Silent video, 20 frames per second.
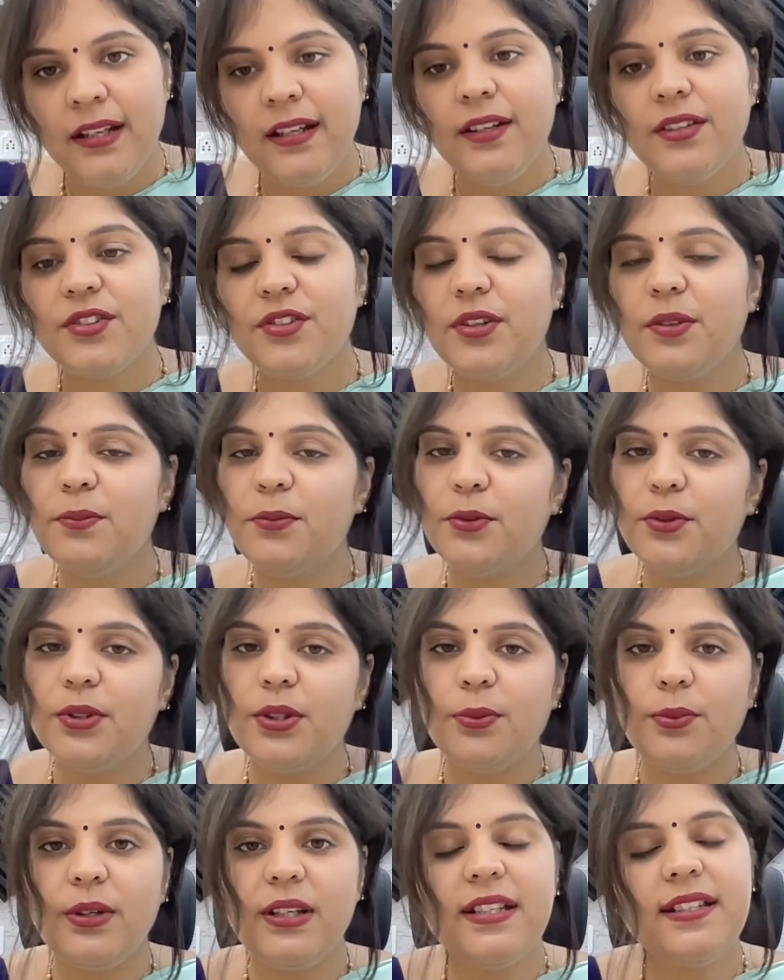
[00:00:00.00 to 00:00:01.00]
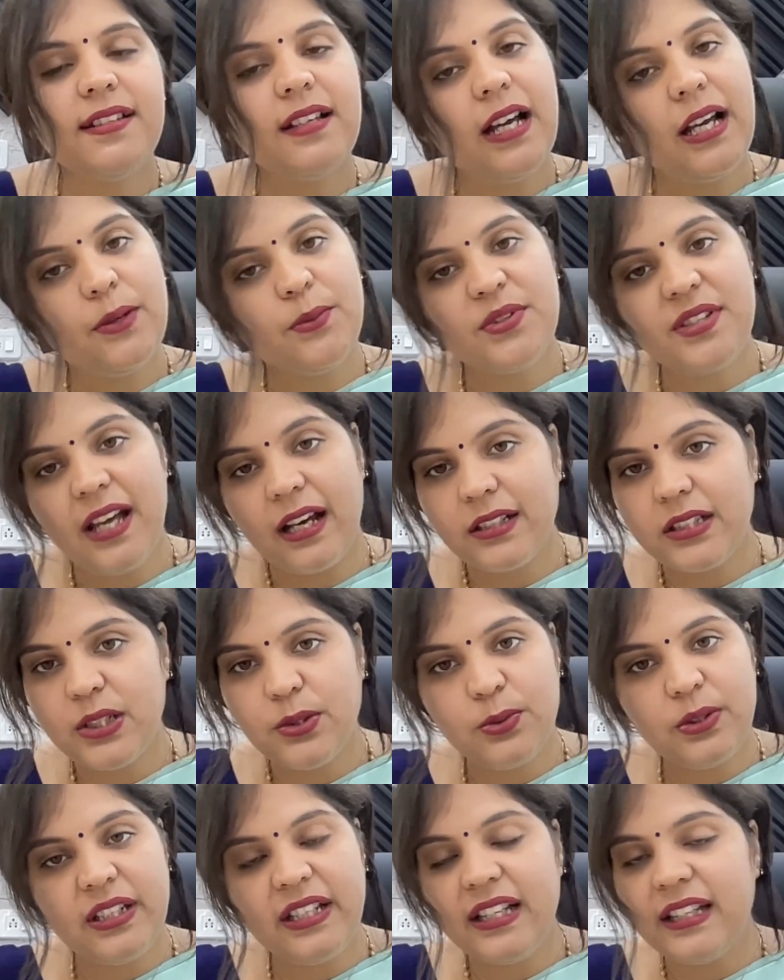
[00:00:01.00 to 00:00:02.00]
So in both the ways, I was
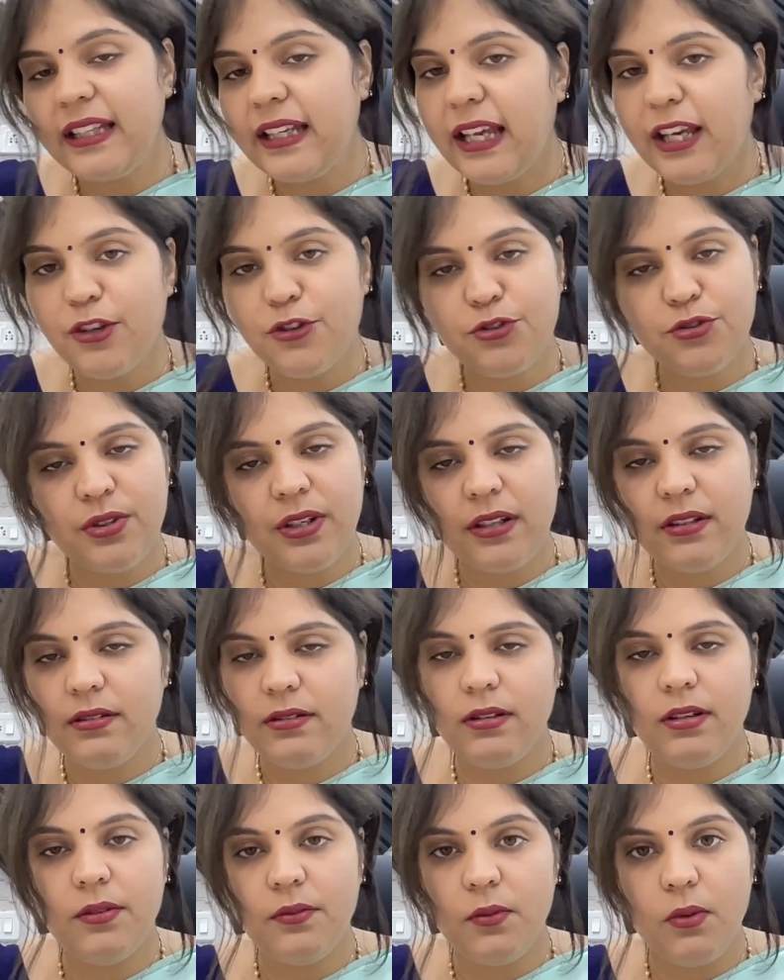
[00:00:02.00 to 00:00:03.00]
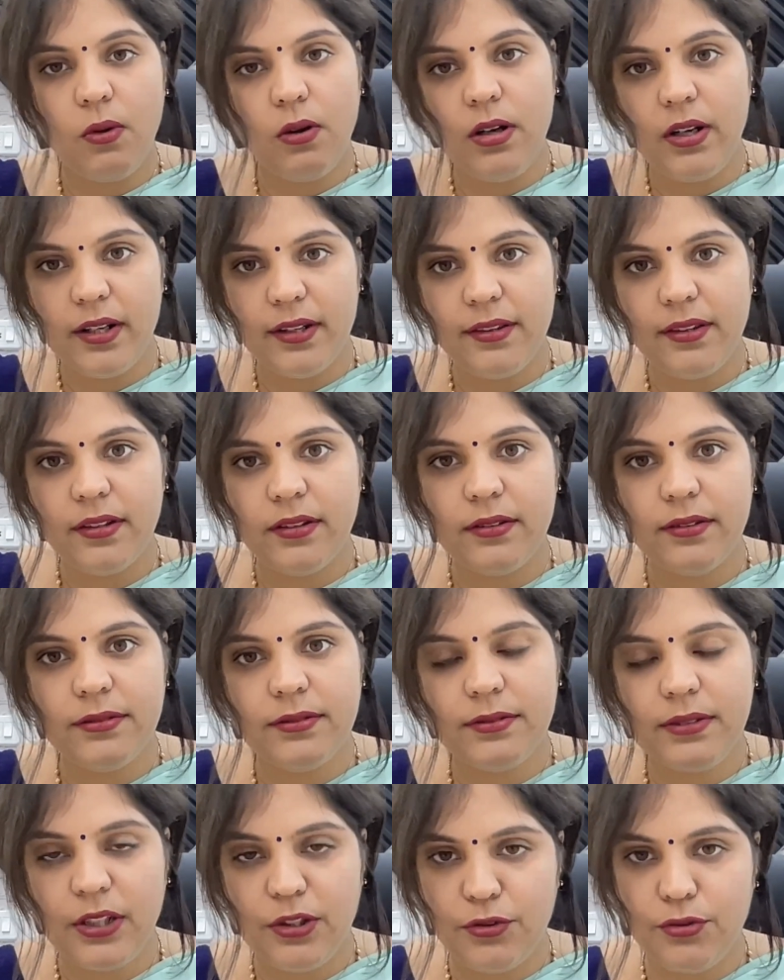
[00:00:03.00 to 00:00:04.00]
actively engaged and involved in the
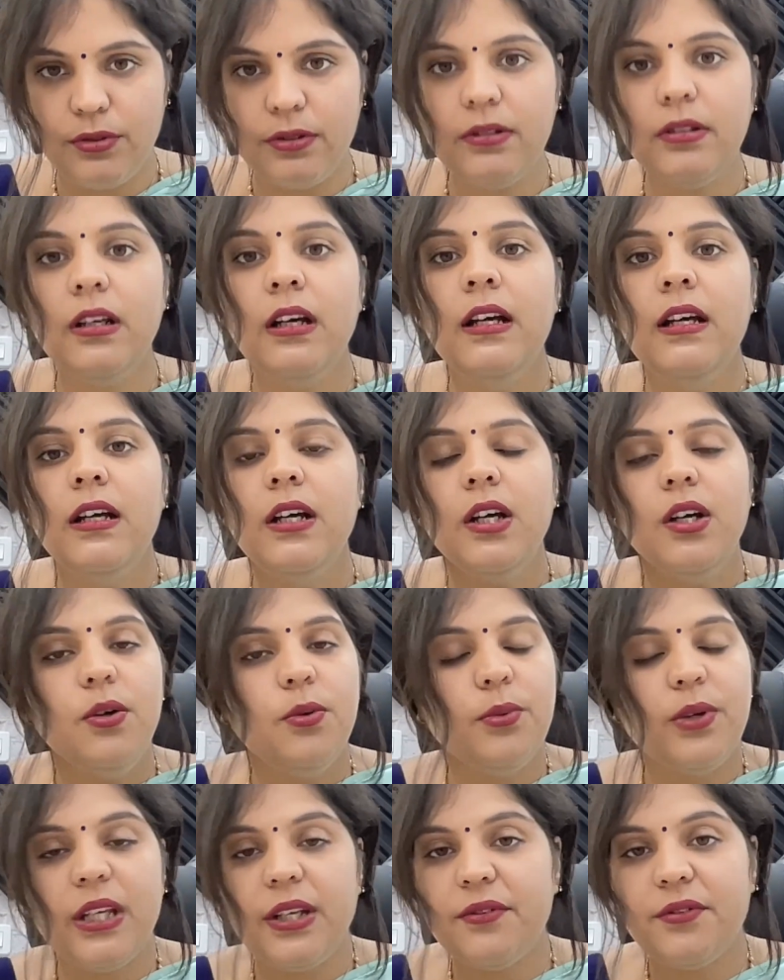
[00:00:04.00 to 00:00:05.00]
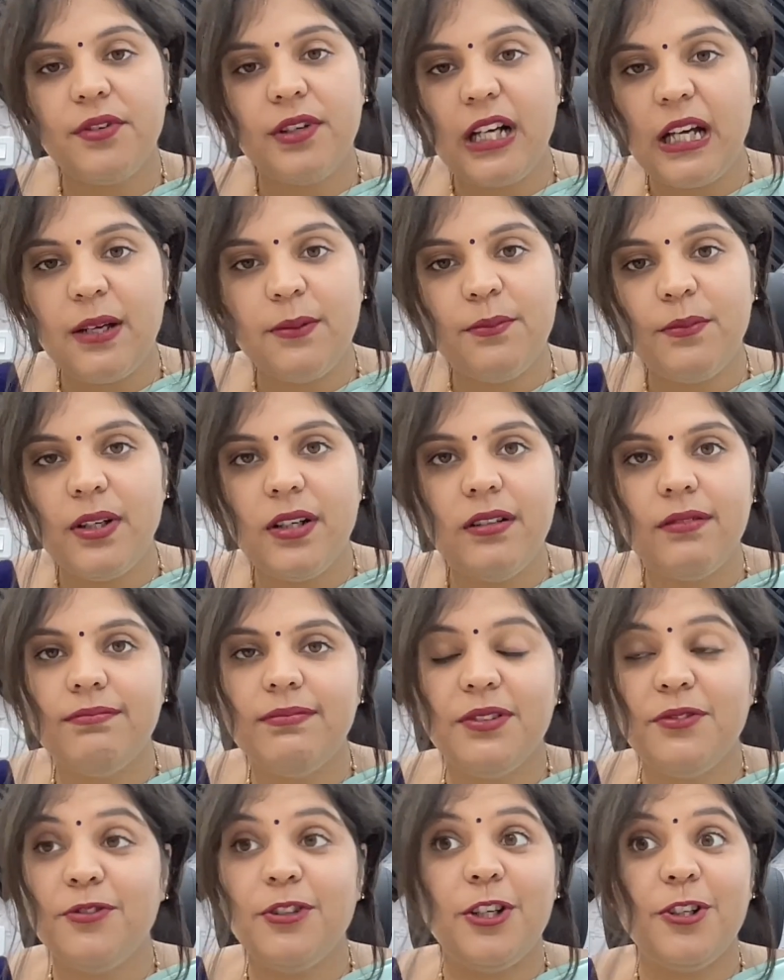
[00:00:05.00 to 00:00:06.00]
session whenever I am
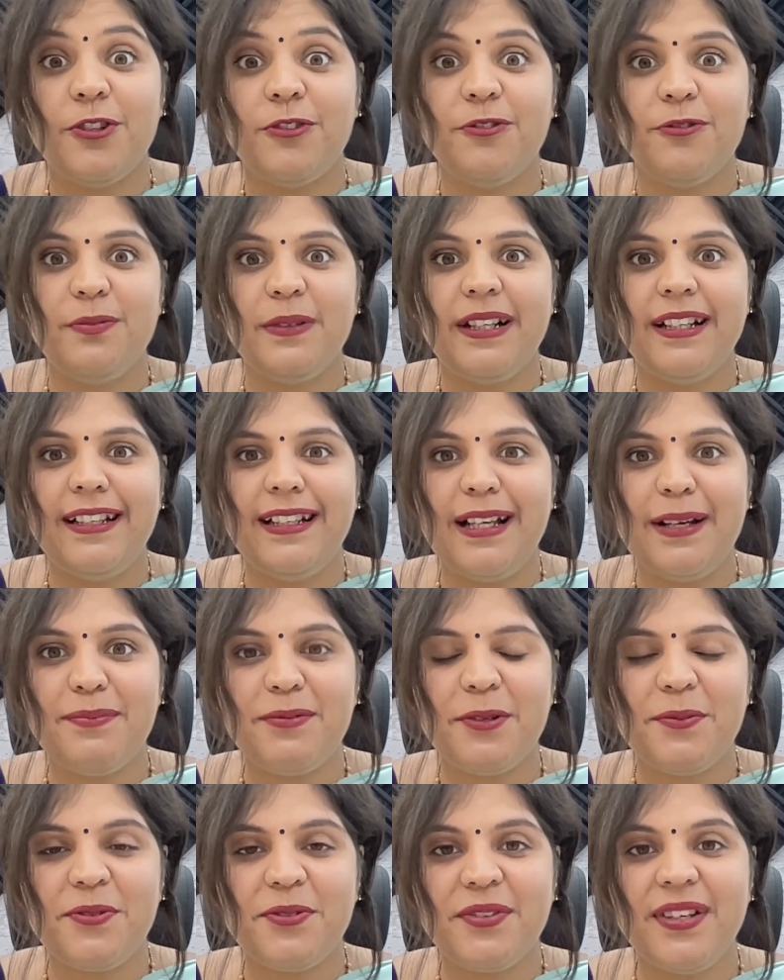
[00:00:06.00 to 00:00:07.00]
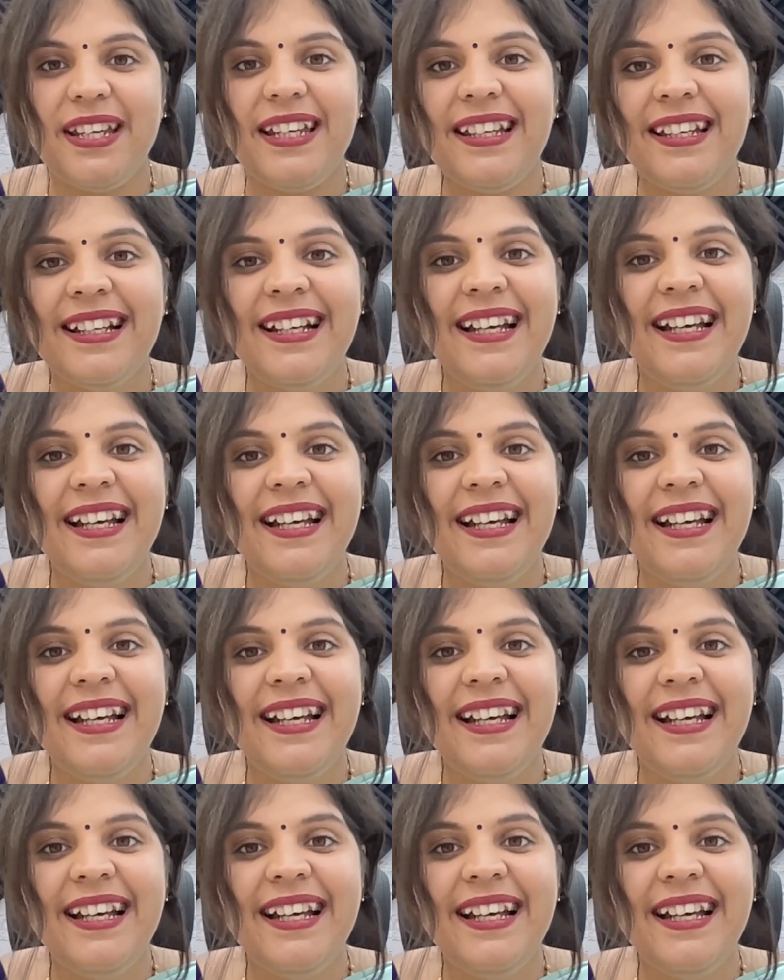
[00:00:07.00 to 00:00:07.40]
in front of my laptop screen.